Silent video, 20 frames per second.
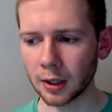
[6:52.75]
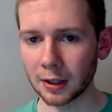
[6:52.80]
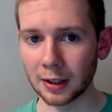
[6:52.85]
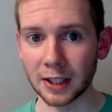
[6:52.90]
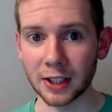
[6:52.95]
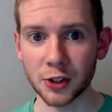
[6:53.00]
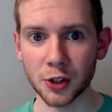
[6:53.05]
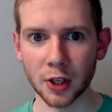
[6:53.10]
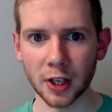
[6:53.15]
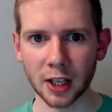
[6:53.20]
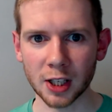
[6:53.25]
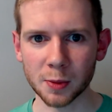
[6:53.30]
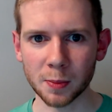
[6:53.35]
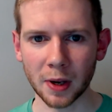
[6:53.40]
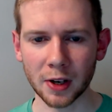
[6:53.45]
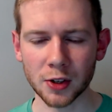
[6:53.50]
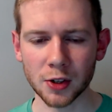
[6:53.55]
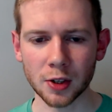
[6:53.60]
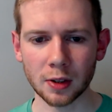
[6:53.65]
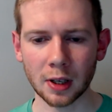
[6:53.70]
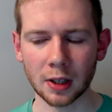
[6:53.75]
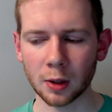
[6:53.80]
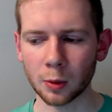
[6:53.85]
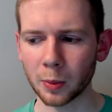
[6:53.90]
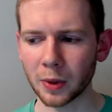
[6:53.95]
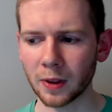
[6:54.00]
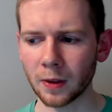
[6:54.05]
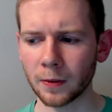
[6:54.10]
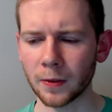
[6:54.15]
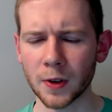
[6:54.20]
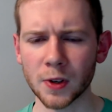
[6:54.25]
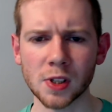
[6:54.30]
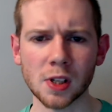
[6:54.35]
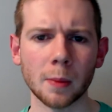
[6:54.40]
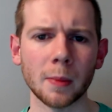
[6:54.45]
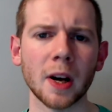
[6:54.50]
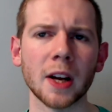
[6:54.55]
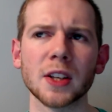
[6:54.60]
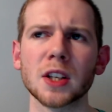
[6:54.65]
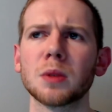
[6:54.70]
Legion expansion, and it'll be the first
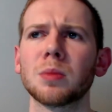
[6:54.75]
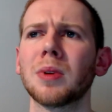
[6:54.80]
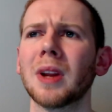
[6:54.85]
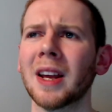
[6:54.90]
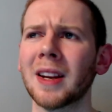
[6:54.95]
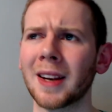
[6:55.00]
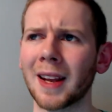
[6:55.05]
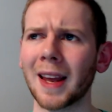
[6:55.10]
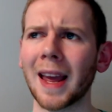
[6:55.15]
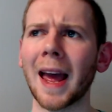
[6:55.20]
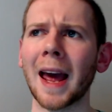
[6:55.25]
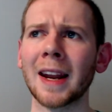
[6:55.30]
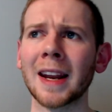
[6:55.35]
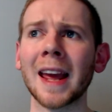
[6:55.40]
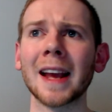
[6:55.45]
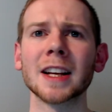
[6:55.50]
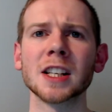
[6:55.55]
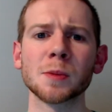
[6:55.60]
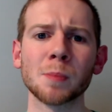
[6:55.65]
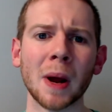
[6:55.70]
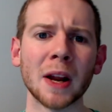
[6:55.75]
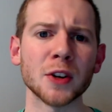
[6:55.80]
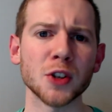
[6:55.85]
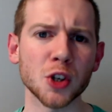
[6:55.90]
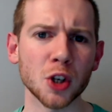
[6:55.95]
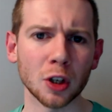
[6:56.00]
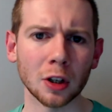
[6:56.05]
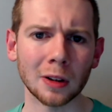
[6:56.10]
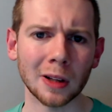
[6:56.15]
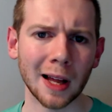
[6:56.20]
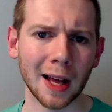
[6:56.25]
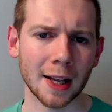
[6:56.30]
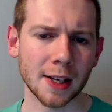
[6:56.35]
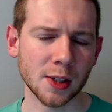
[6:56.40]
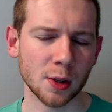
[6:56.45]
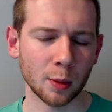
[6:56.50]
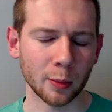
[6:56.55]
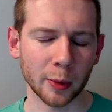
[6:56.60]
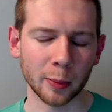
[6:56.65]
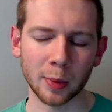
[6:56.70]
time I actually play an expansion
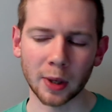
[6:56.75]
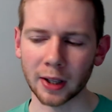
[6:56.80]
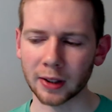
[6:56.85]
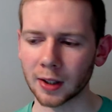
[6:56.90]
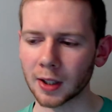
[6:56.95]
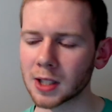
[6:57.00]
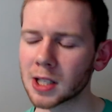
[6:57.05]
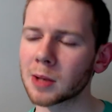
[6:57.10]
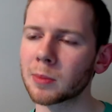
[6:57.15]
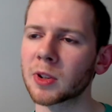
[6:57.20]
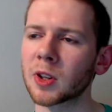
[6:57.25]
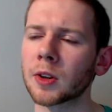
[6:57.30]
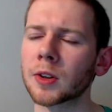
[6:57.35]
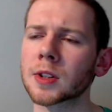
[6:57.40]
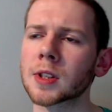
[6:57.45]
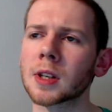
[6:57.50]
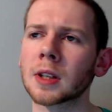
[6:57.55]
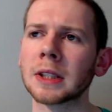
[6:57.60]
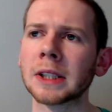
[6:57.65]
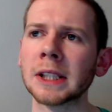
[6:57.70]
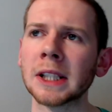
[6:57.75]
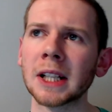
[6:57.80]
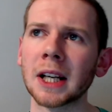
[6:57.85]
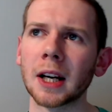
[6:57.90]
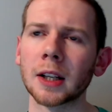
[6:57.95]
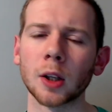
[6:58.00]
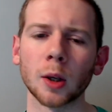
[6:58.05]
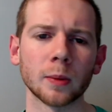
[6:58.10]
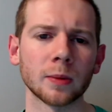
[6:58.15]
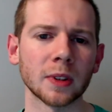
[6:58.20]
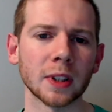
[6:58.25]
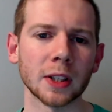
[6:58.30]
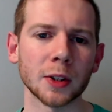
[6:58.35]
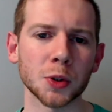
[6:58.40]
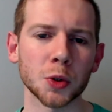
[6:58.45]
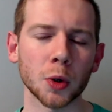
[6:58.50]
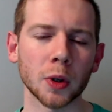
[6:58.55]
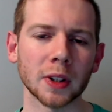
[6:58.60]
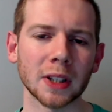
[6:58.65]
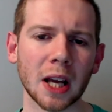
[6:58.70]
class. I'll be playing the Demon Hunter and hopefully
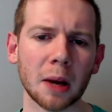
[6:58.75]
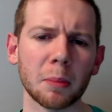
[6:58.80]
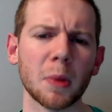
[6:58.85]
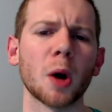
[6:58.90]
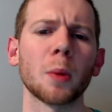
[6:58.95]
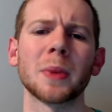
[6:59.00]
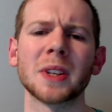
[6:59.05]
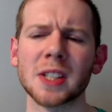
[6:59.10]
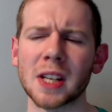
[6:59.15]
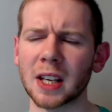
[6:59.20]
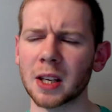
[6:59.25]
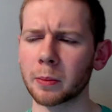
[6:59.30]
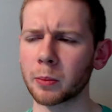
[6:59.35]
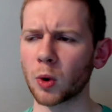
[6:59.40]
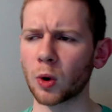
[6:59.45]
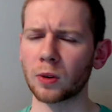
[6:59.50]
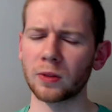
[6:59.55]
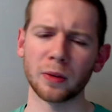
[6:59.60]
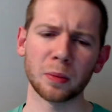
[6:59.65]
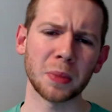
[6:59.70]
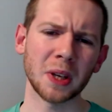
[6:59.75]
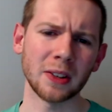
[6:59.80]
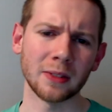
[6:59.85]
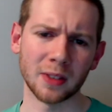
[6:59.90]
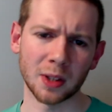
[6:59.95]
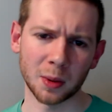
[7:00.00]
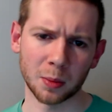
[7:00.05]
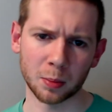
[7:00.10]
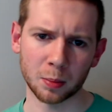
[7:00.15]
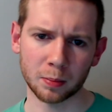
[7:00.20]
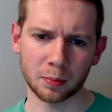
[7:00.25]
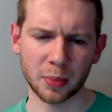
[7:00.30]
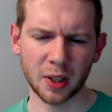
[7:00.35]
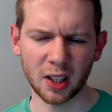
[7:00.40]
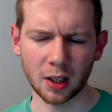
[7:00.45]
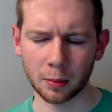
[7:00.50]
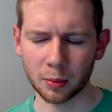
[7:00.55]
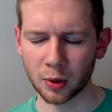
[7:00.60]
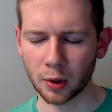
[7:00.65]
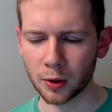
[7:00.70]
enjoying that, but I'll be taking more of a
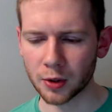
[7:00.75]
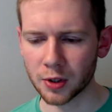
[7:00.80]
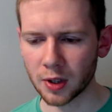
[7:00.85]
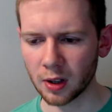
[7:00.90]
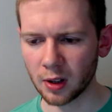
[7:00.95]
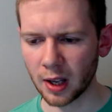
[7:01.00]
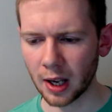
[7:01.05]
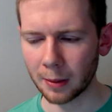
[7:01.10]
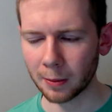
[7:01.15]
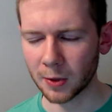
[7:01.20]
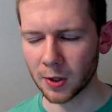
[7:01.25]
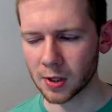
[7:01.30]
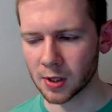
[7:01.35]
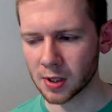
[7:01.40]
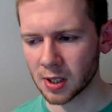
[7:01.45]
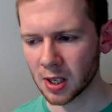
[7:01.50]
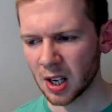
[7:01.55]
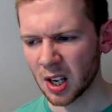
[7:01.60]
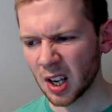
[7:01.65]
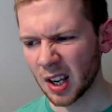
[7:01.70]
PvP approach to the game because